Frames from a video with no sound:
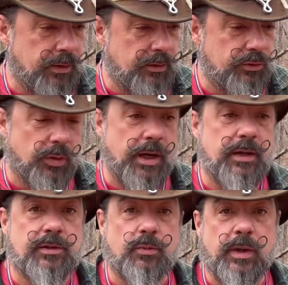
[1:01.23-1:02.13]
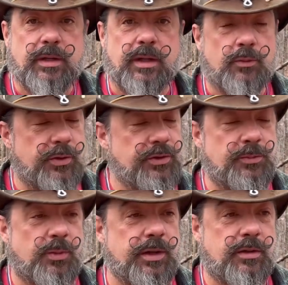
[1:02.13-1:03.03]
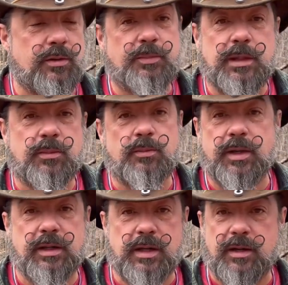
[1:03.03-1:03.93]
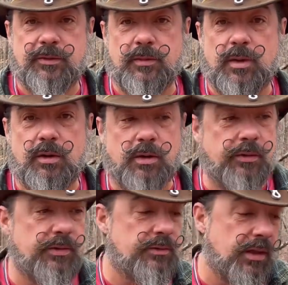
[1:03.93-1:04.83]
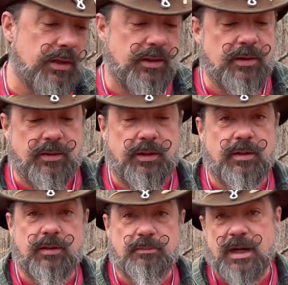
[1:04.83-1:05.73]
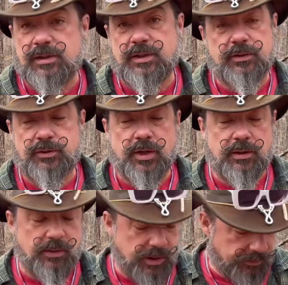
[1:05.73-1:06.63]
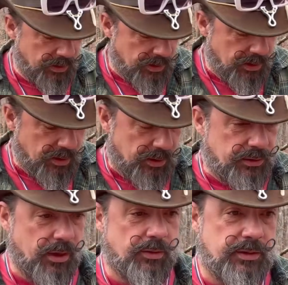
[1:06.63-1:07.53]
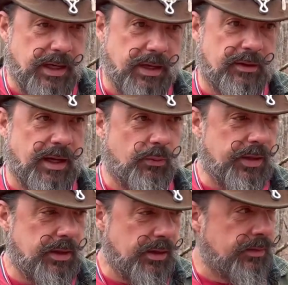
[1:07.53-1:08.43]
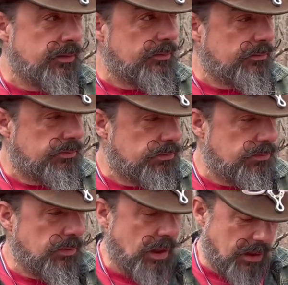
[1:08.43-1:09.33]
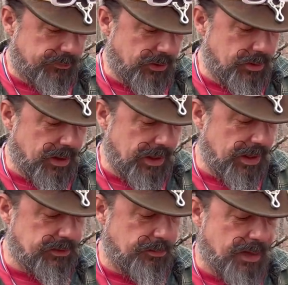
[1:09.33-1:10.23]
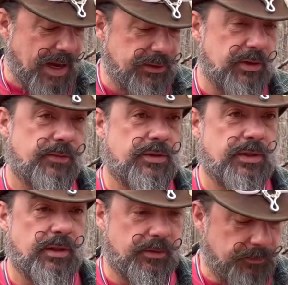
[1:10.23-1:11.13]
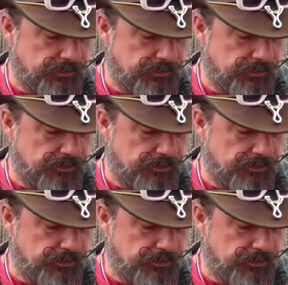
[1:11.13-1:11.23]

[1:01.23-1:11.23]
trades weekend, which is pretty cool. People bring gear from all over and, you know, buy, sell, trade, whatever. So at the end of that weekend, a friend of mine had some patches for sale,